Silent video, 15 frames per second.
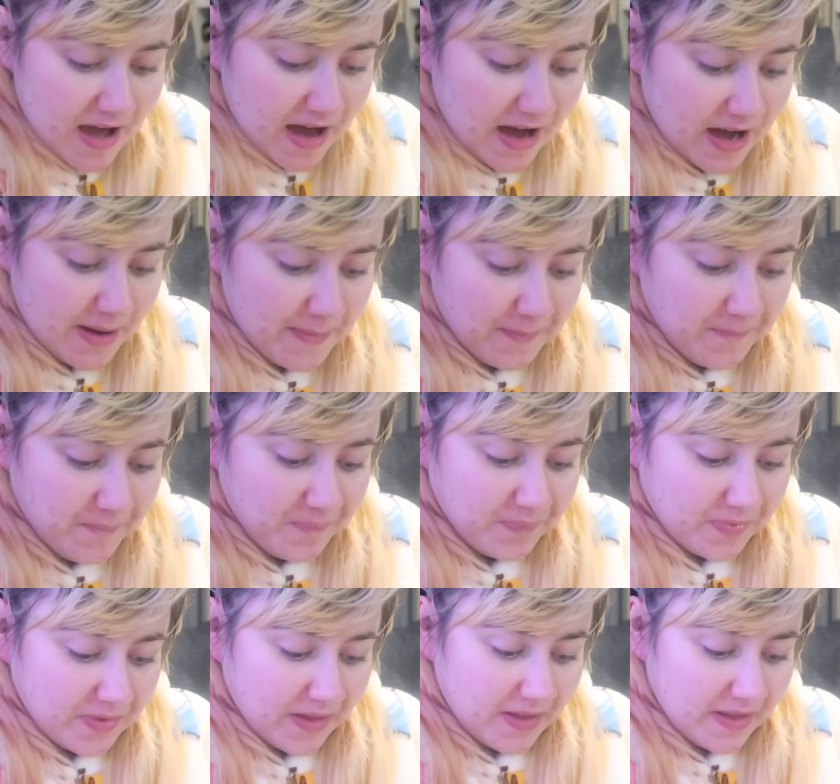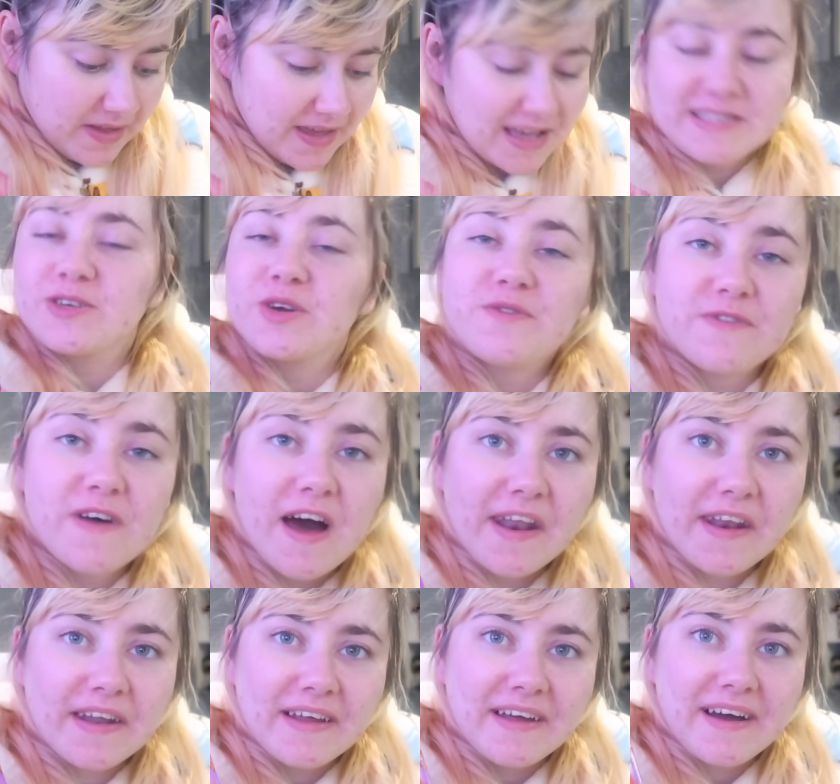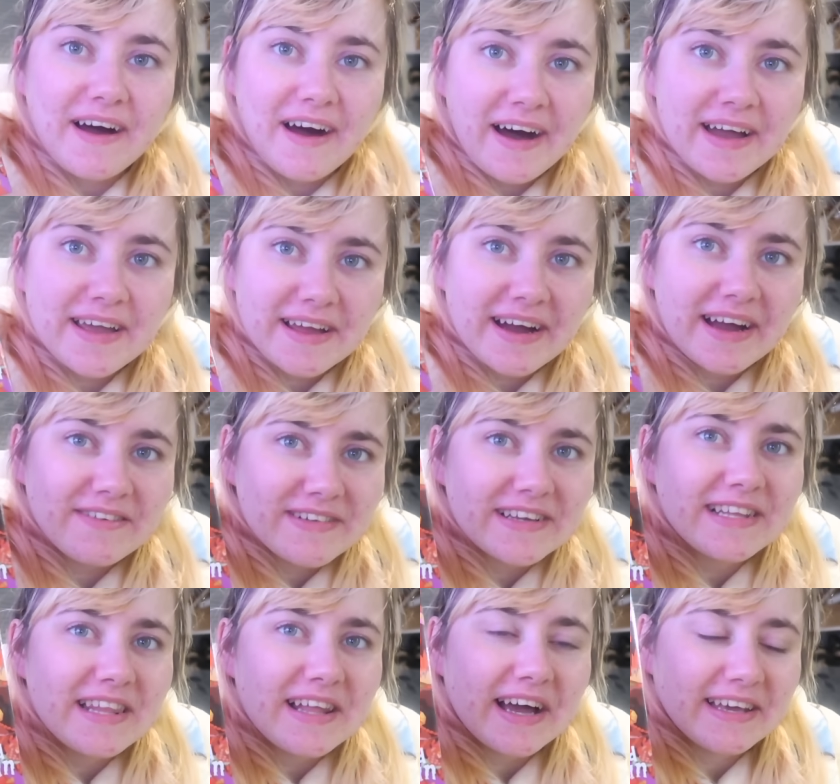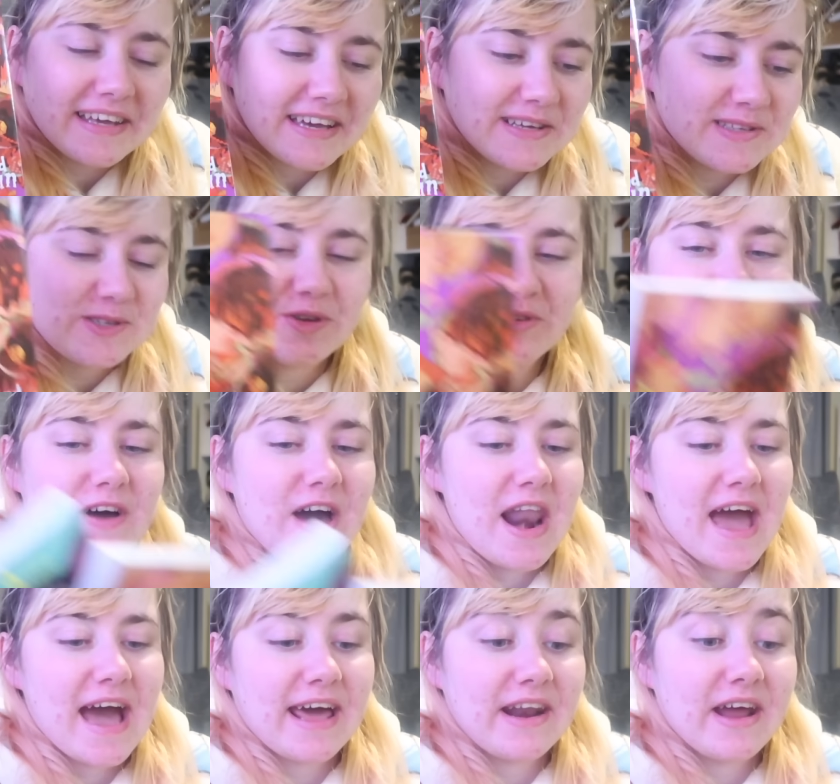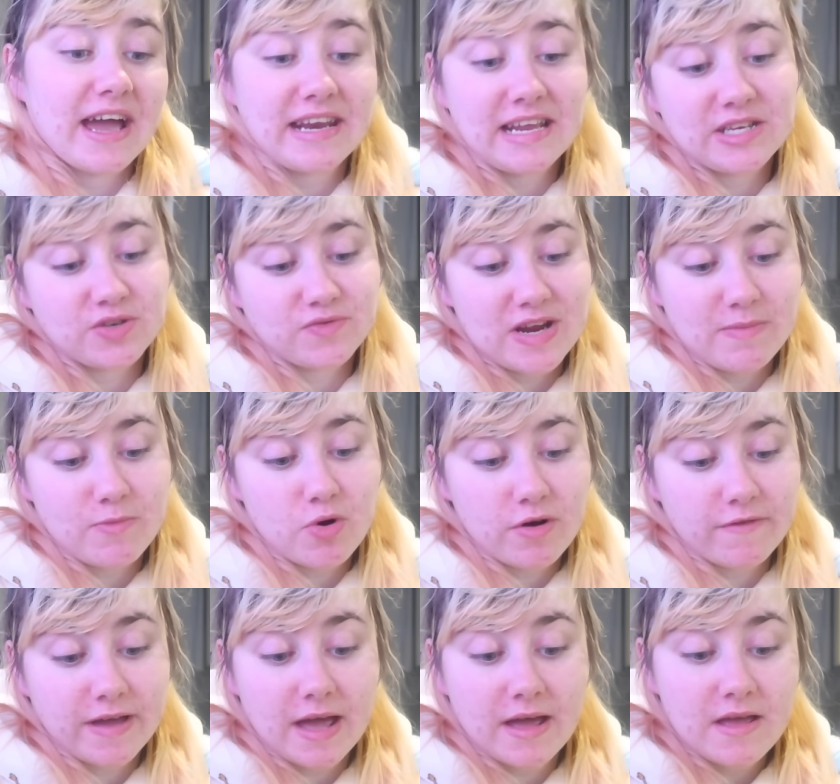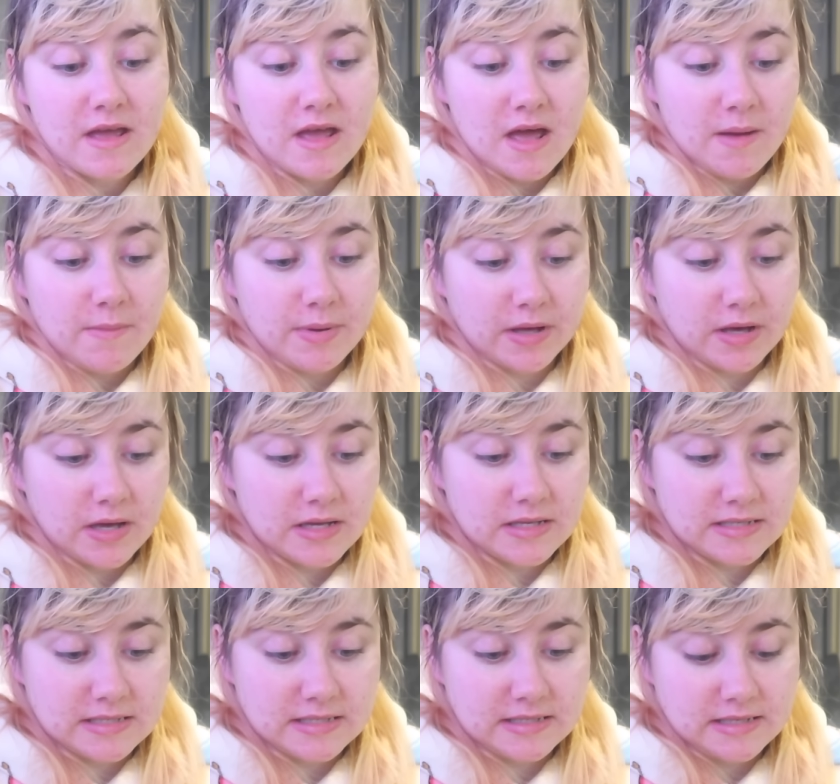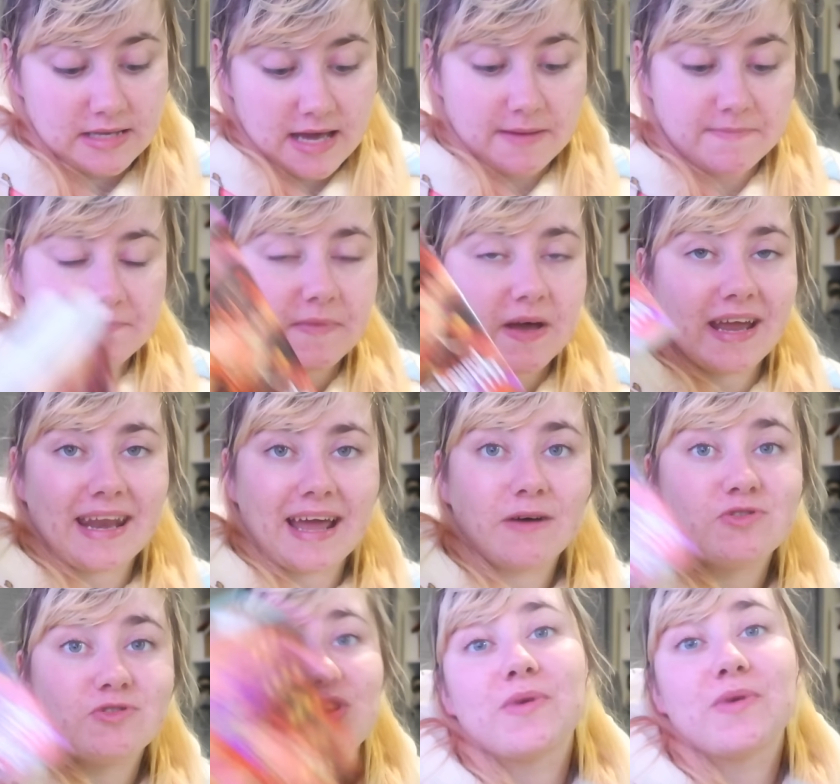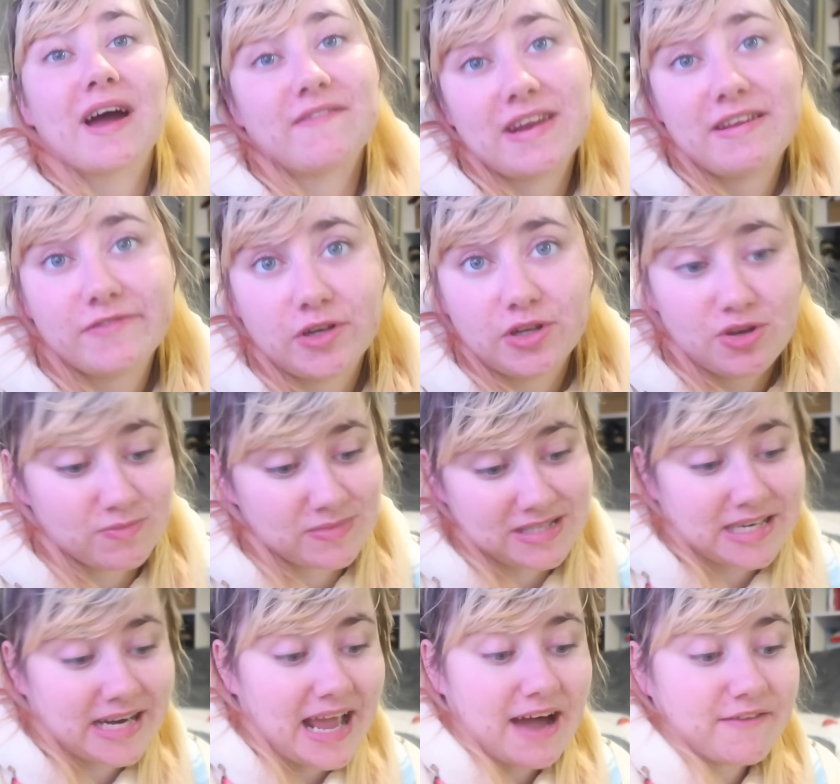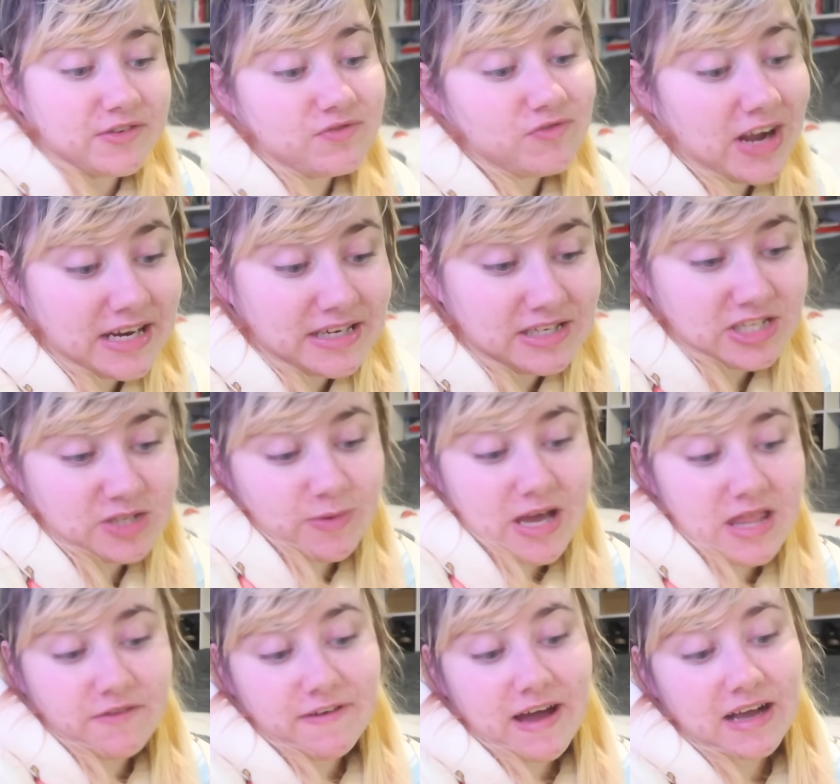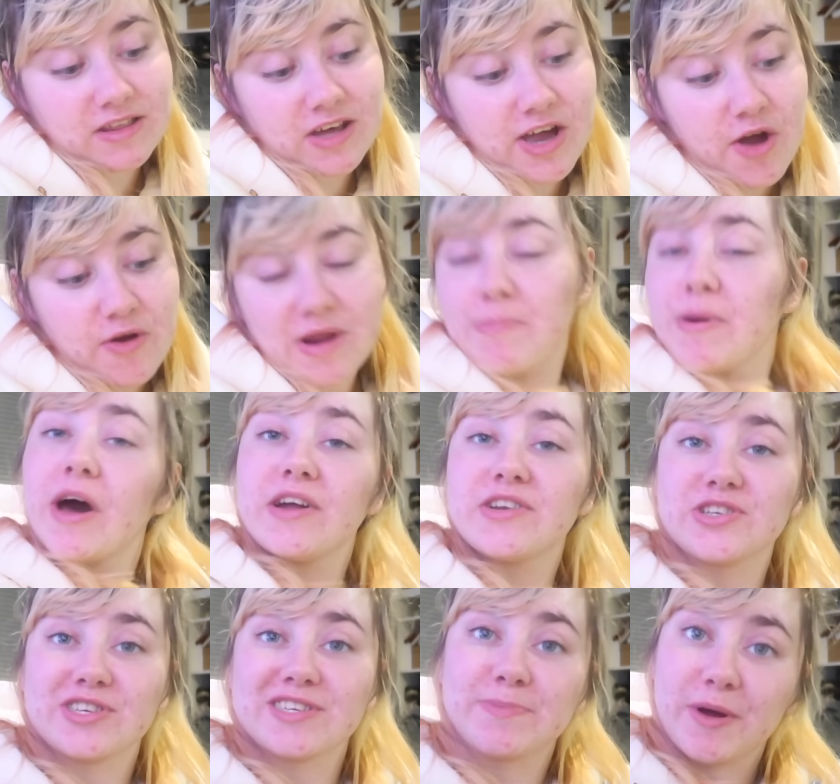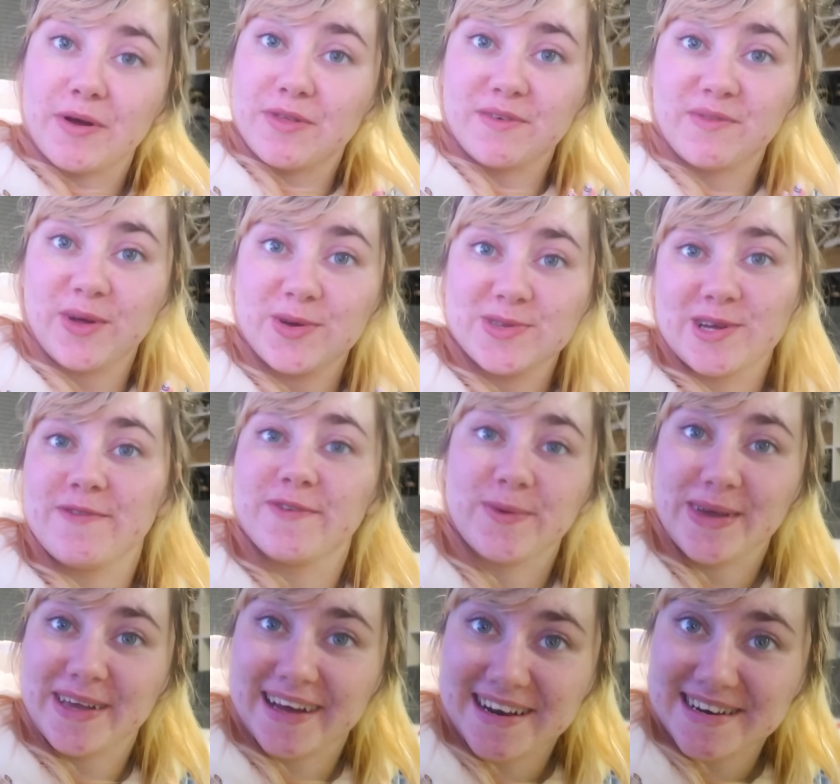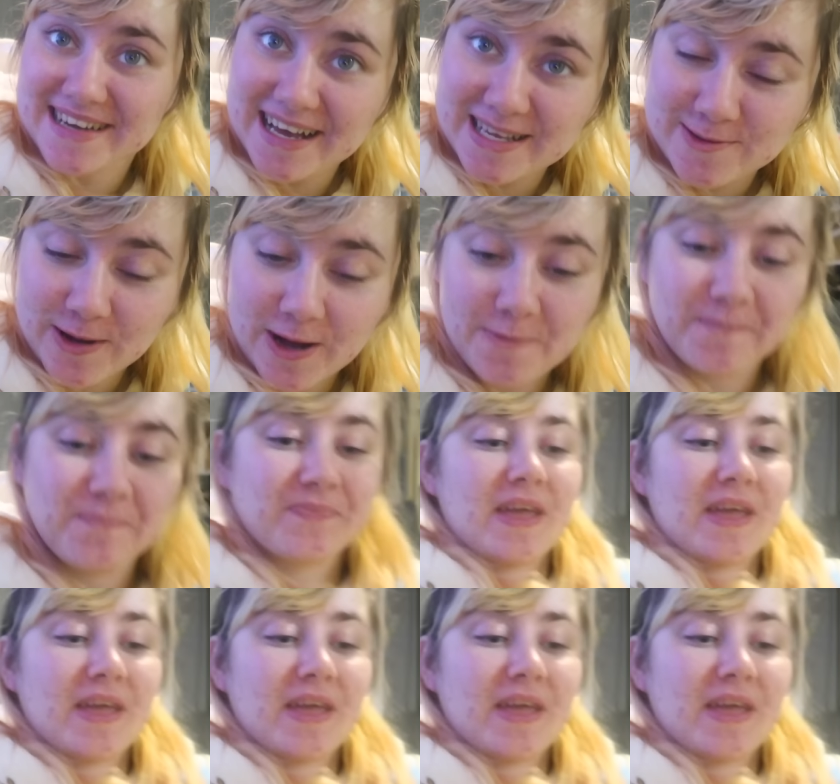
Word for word: Um, it's good fun. I, I really like it. It's good fun. And I need to read more of it because, yeah, I now don't have any volumes that I haven't read, despite the fact that I only purchased both of those over the weekend as well.